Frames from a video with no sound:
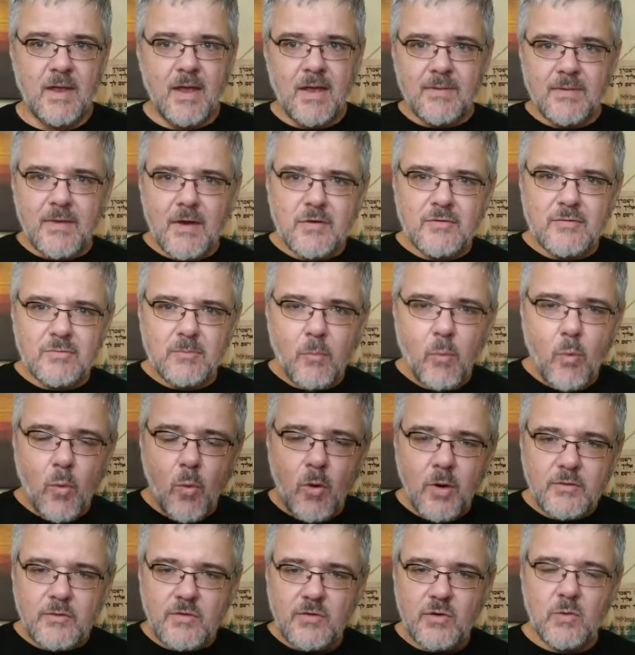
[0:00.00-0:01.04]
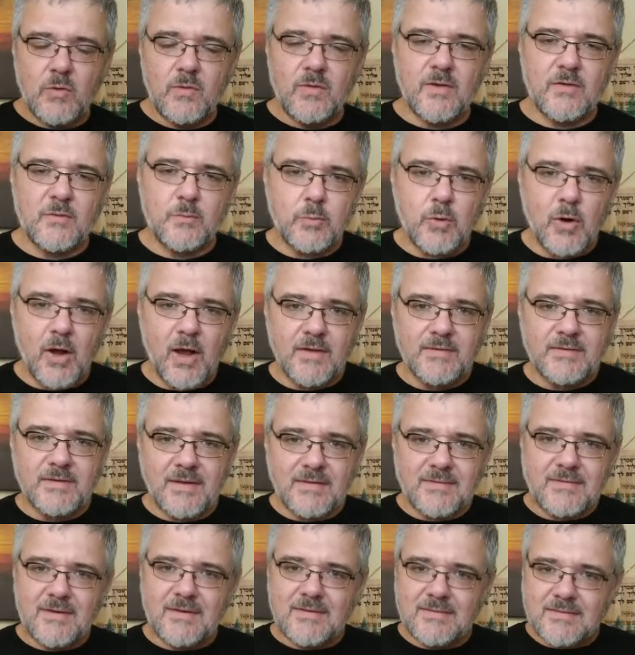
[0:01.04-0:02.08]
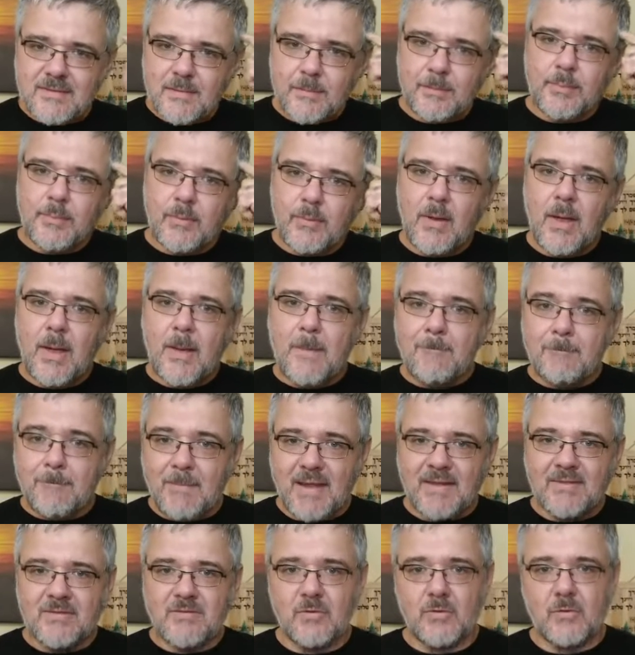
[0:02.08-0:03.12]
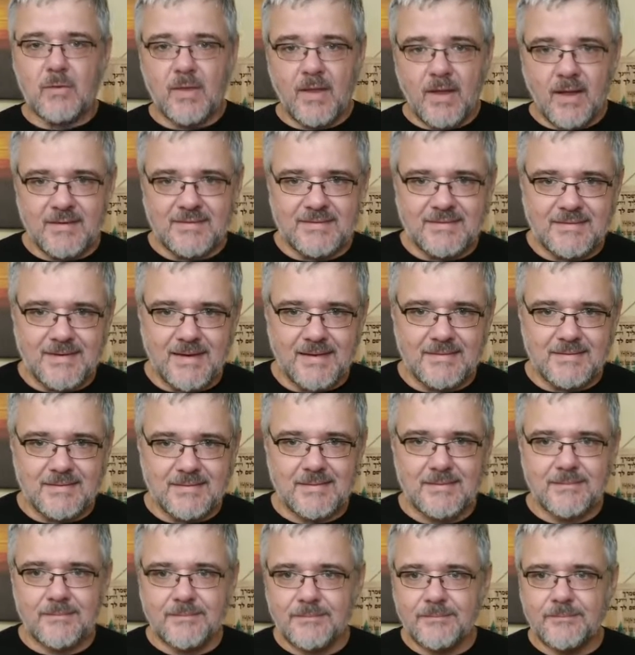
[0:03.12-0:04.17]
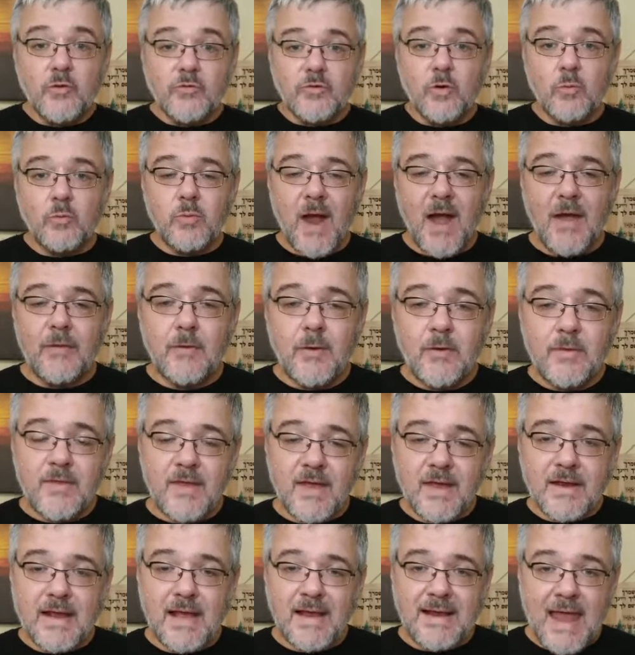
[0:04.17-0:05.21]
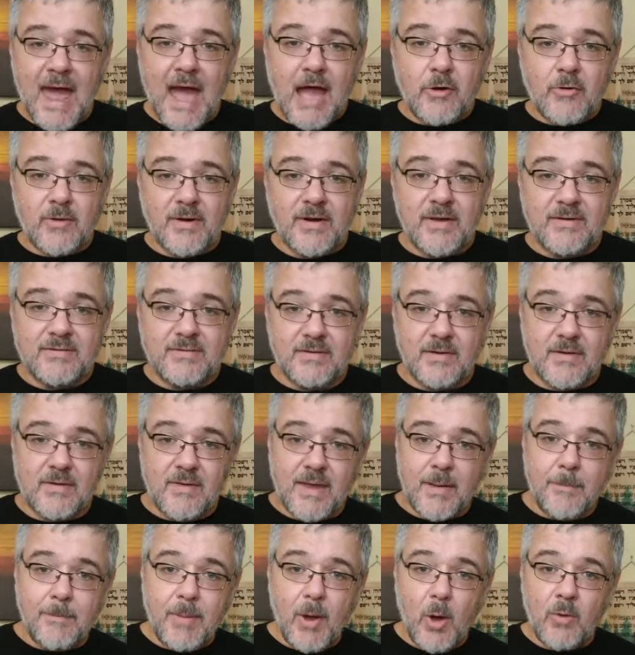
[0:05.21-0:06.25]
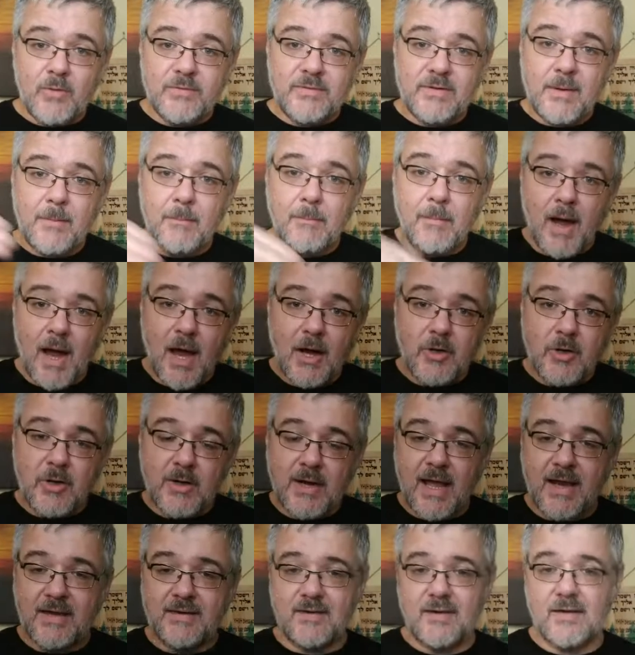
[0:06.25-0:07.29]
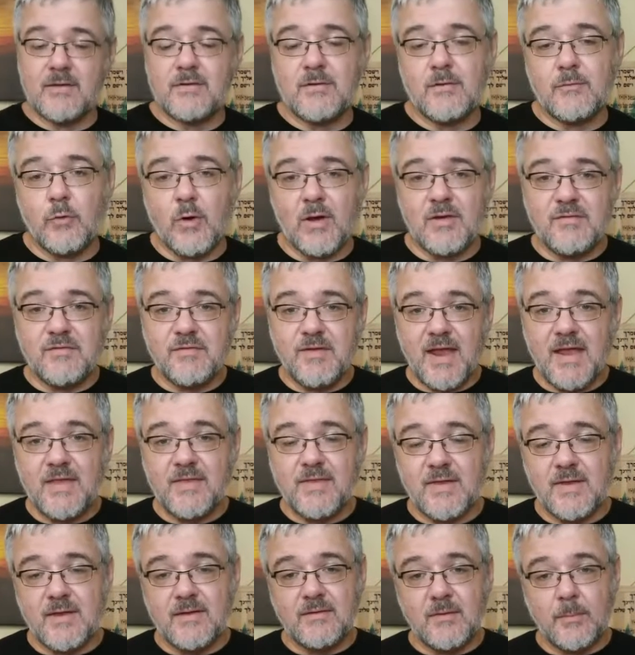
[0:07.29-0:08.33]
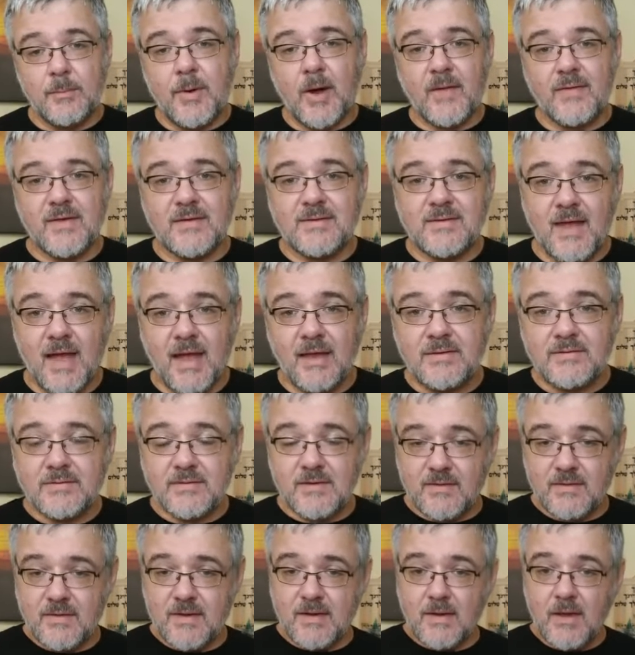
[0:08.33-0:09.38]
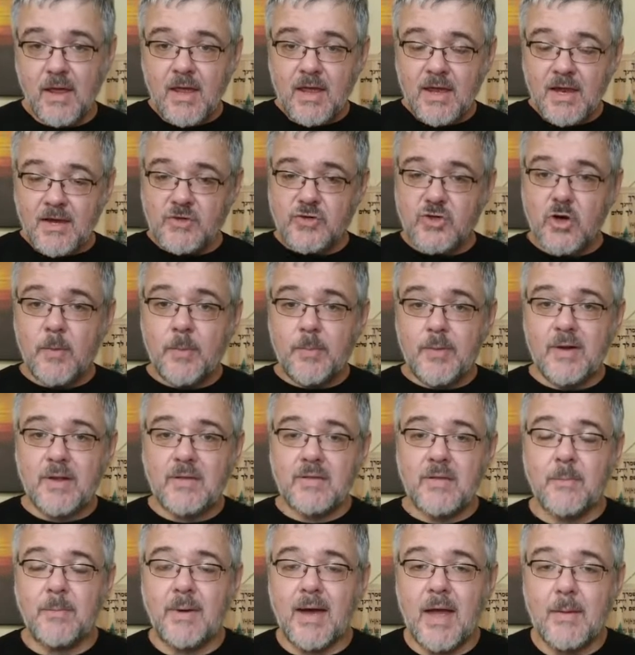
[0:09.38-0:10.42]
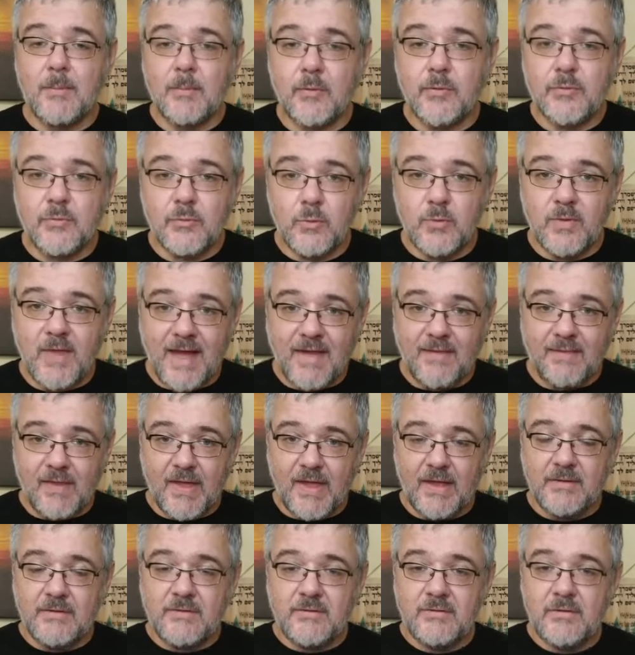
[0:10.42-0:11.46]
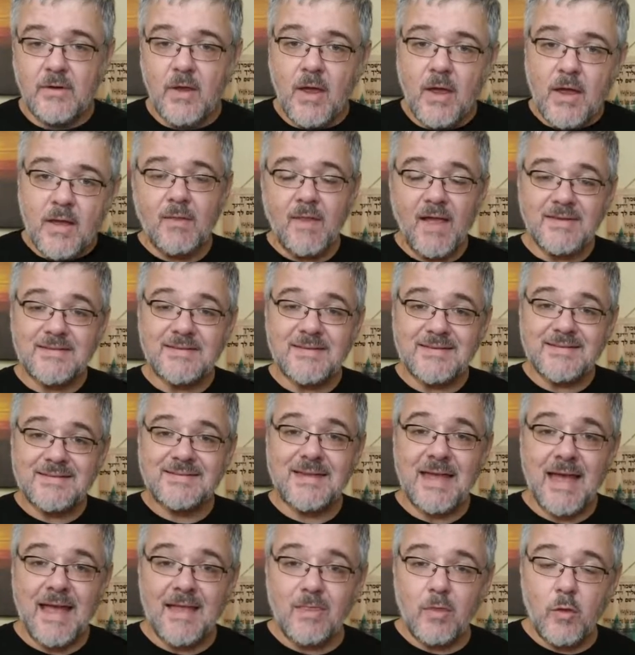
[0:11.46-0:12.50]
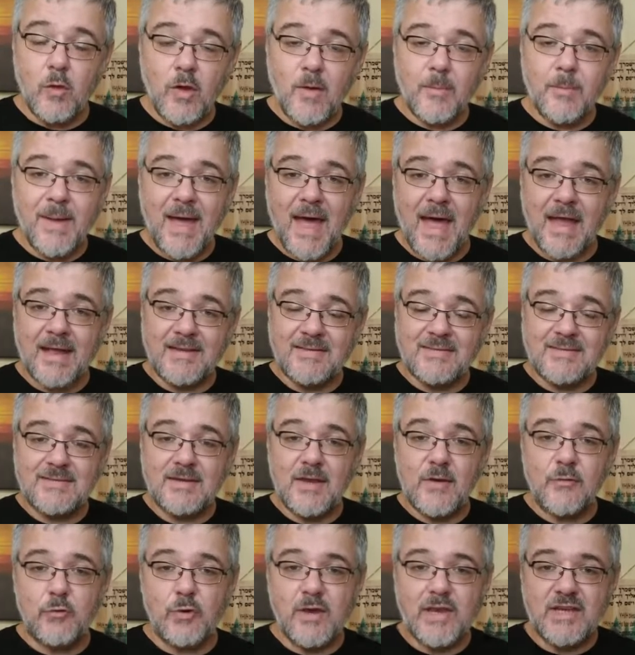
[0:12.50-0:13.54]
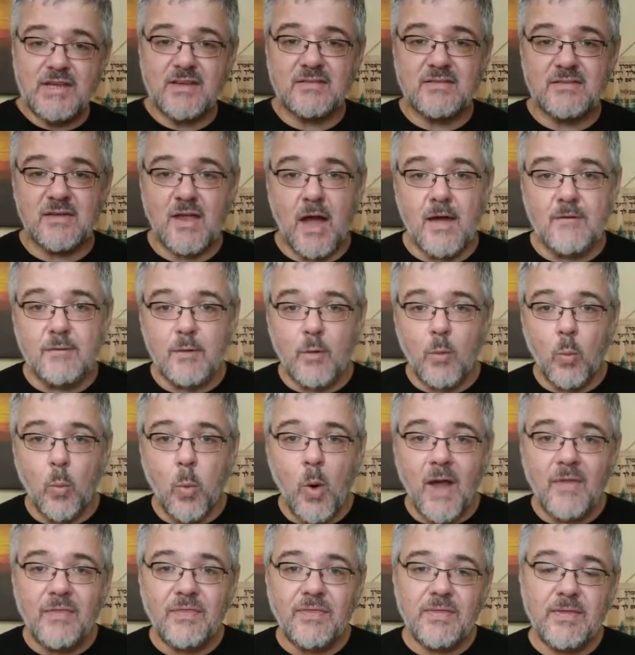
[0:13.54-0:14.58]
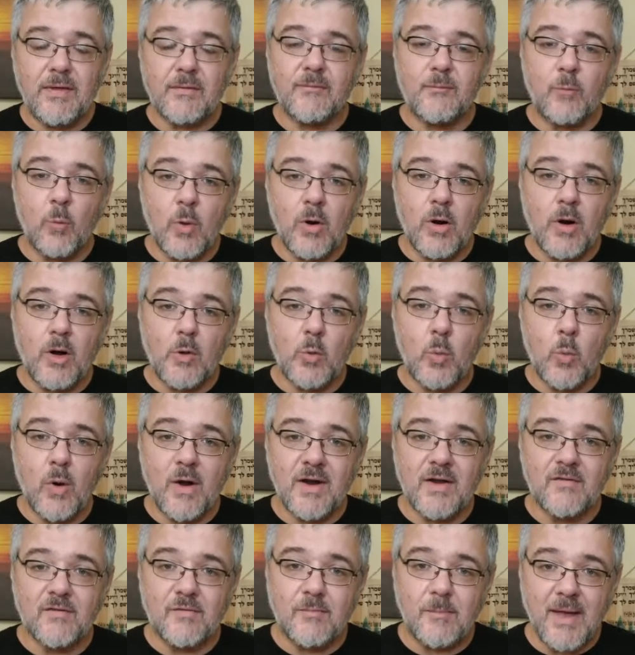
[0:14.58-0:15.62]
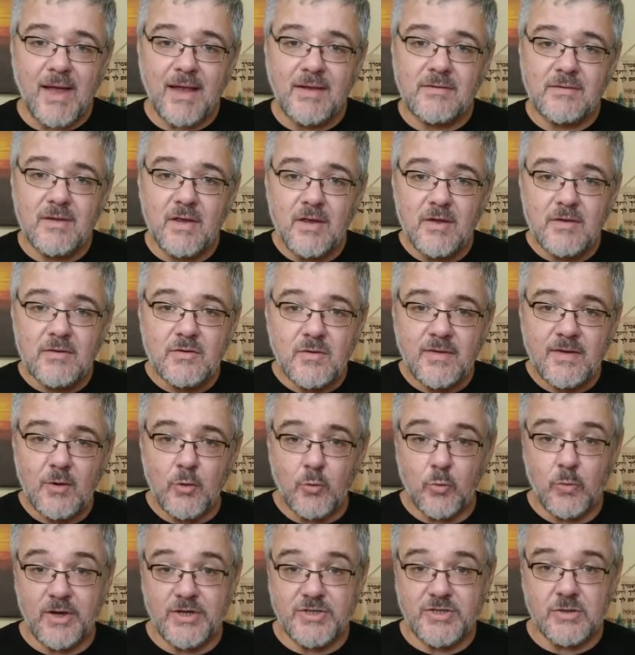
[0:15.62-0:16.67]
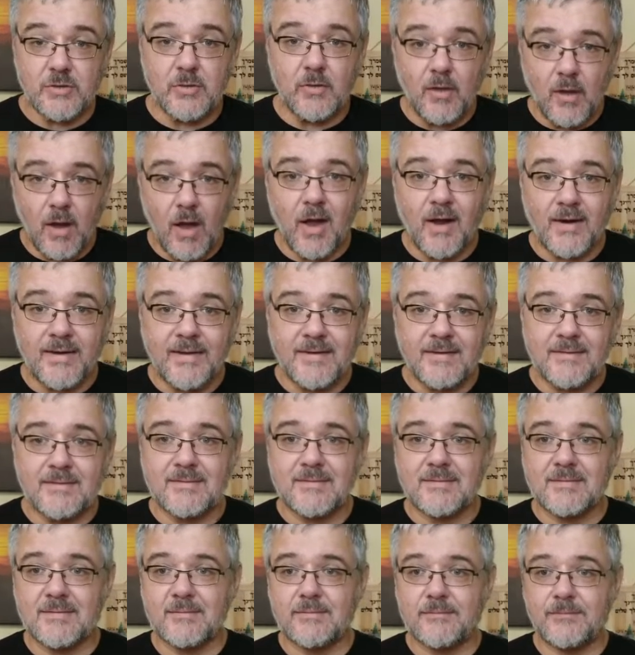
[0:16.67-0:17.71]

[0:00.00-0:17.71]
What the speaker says: There's more to this process than simple mental assent. So rather than anachronistically imposing modern ideas of what faith is upon the text and then interpreting the Bible through that lens, let's instead look back and see if we can discover what the word would have meant to the original audience.